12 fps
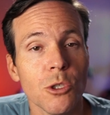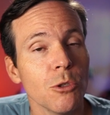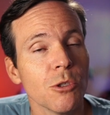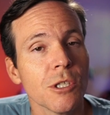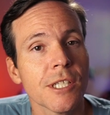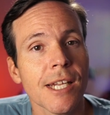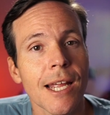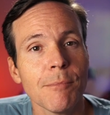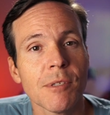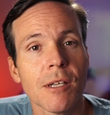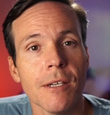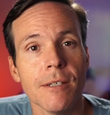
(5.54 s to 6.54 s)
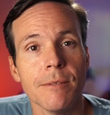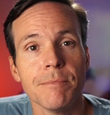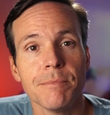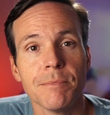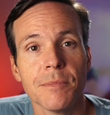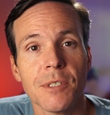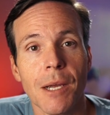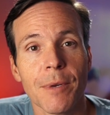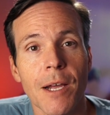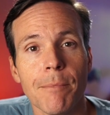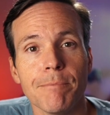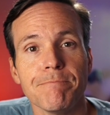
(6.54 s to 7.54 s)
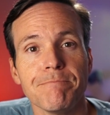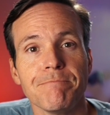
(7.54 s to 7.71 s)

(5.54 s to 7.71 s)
using Snapseed. Coming up.